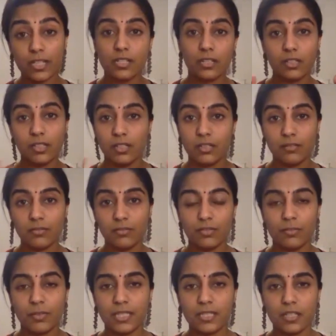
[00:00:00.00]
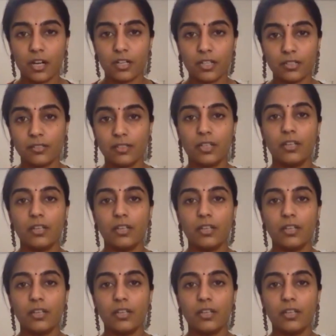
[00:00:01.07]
journey for me started.